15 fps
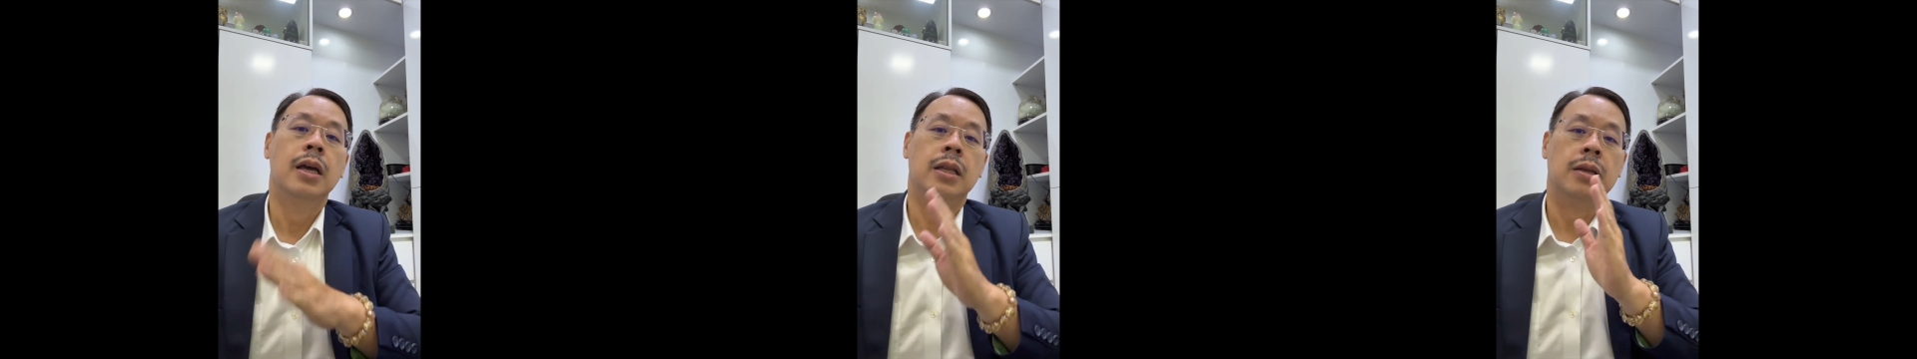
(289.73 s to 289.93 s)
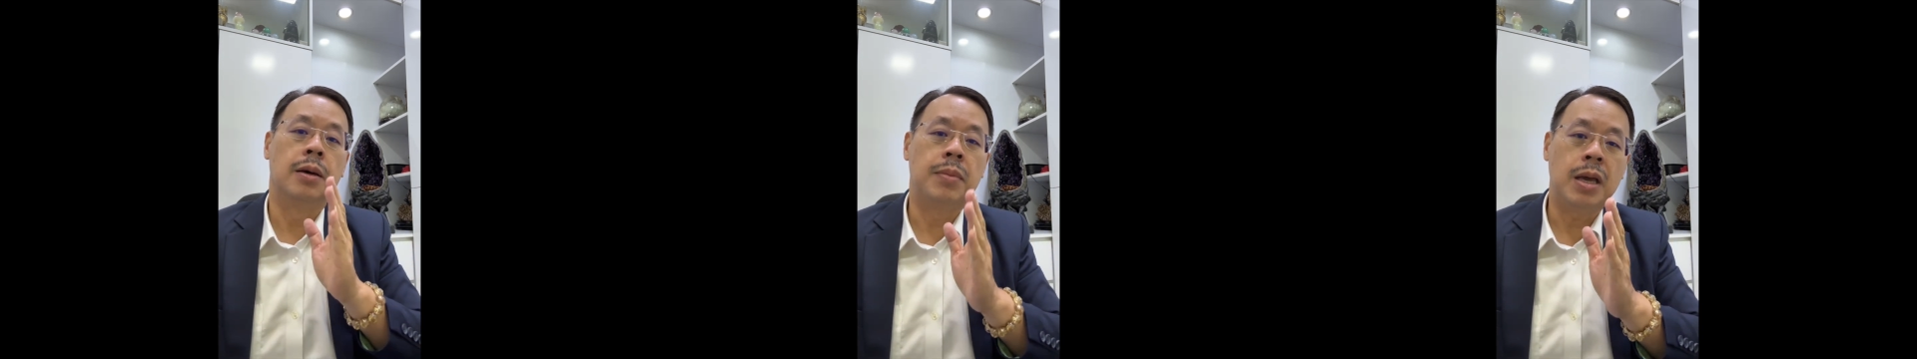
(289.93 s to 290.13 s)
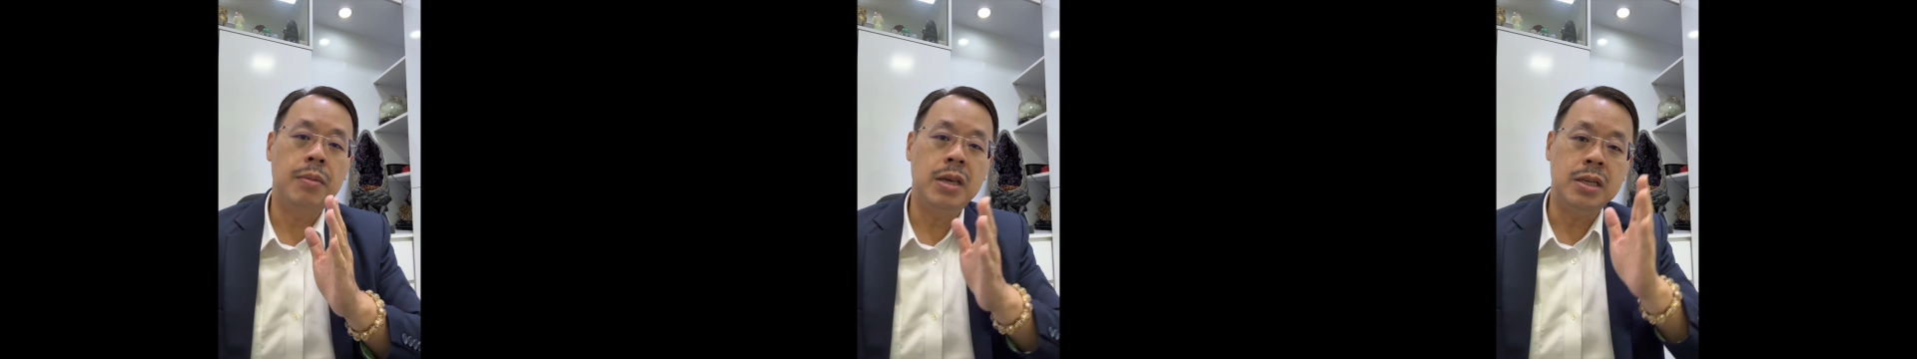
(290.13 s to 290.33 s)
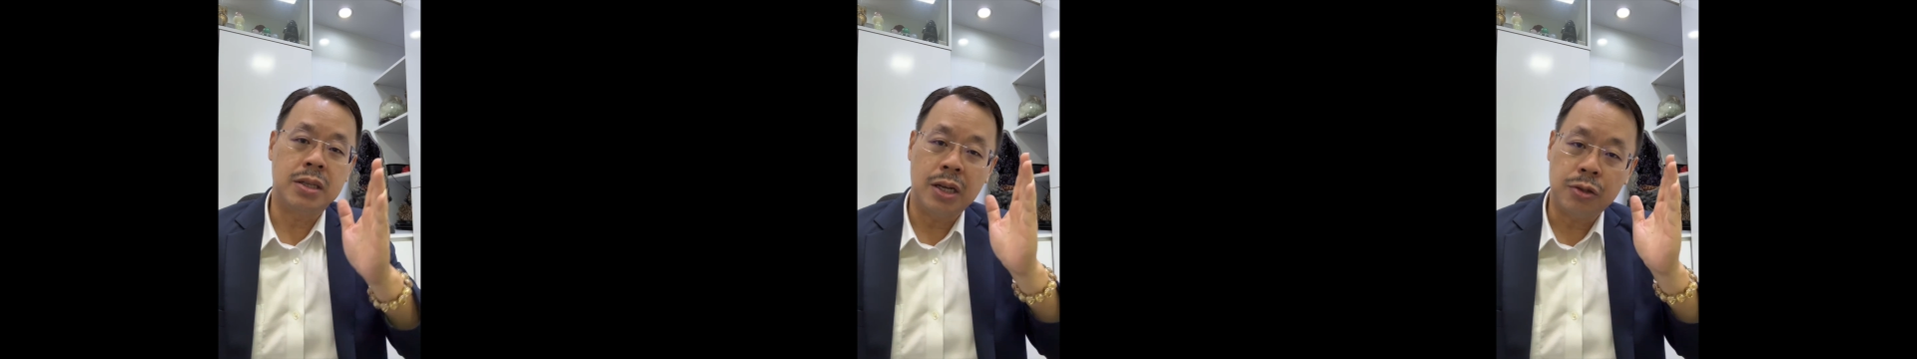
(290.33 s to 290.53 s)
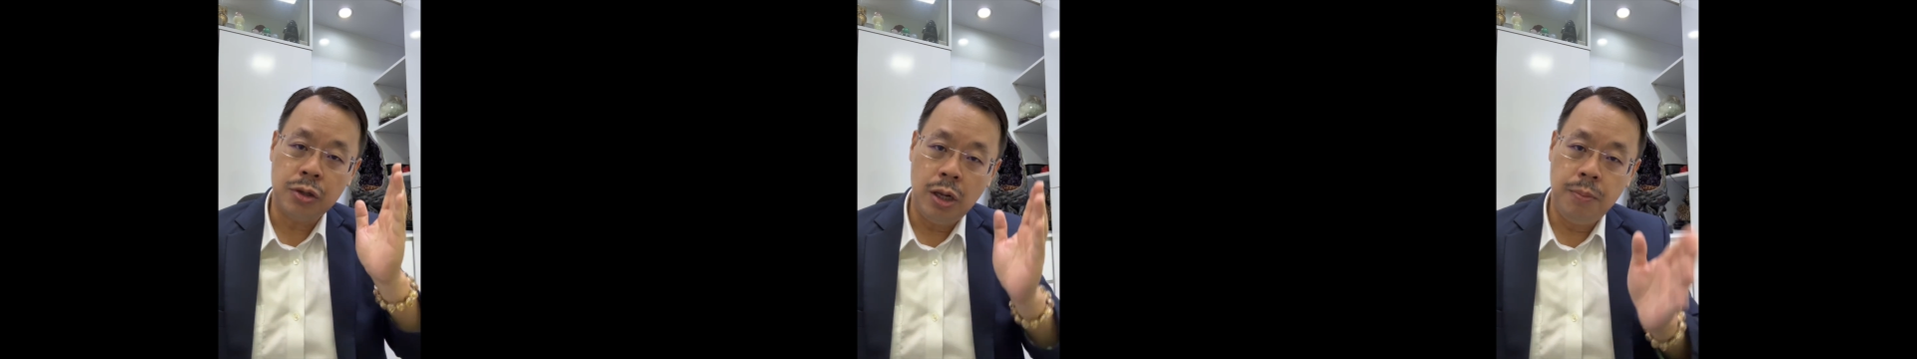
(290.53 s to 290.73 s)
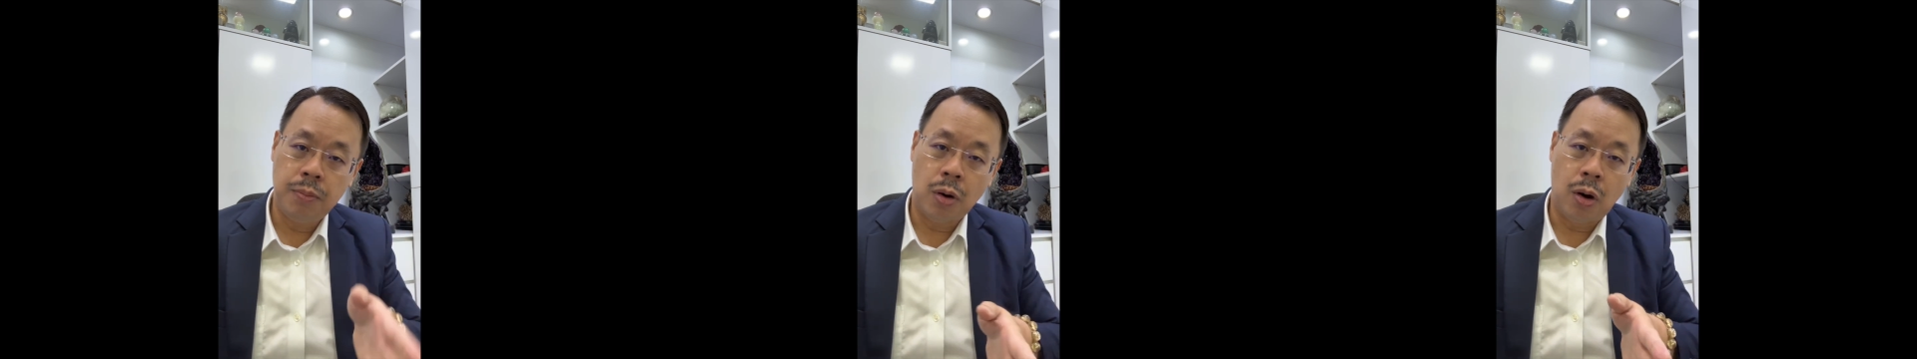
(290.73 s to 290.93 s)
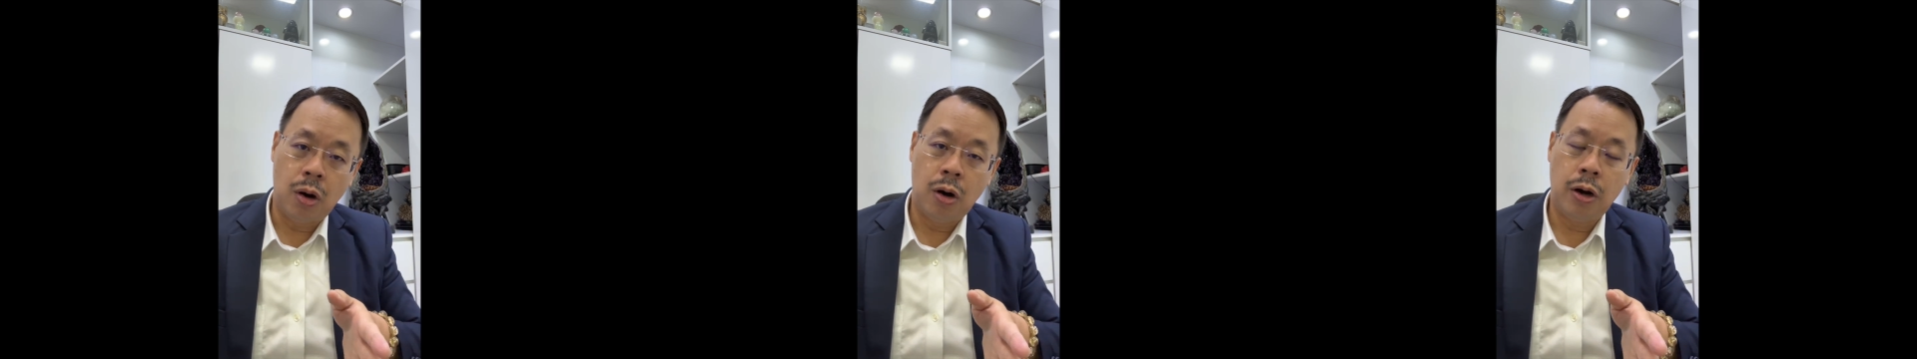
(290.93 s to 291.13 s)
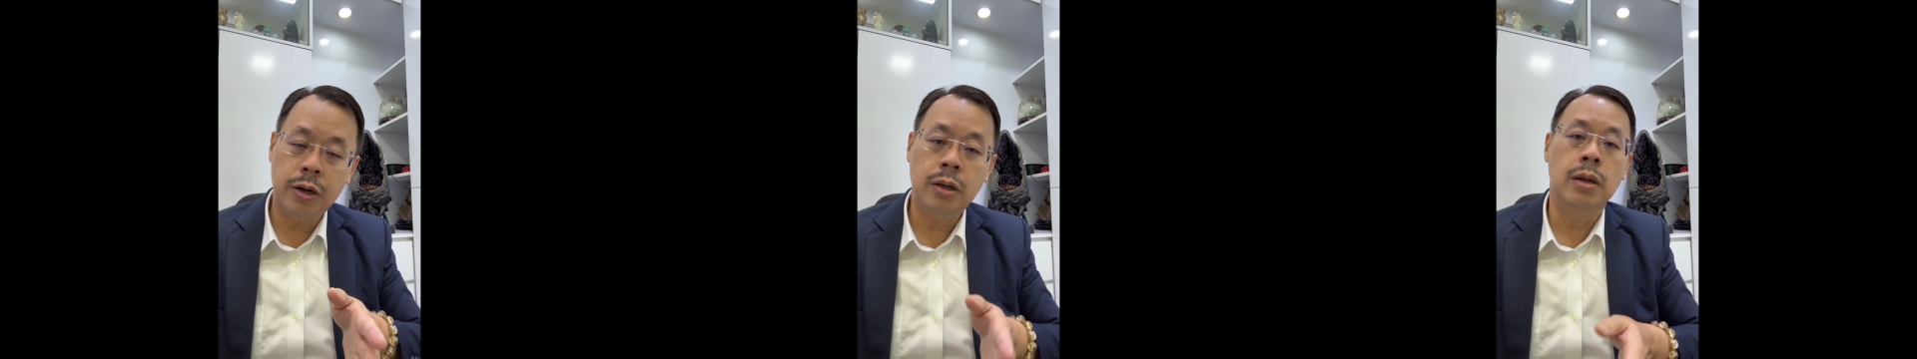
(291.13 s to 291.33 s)
the baby is actually
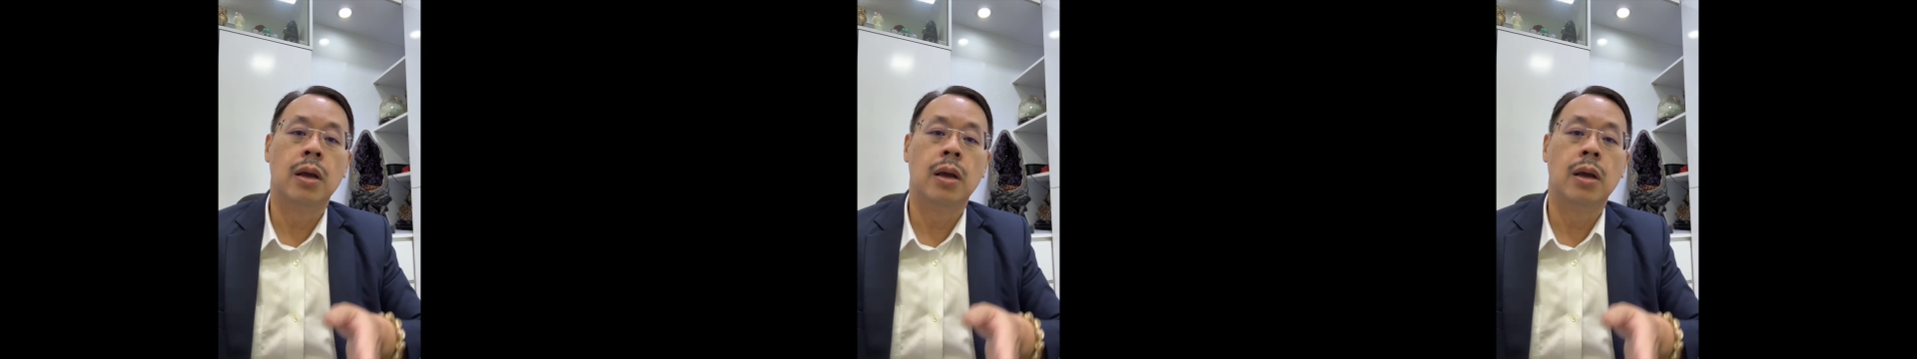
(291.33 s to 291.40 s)
born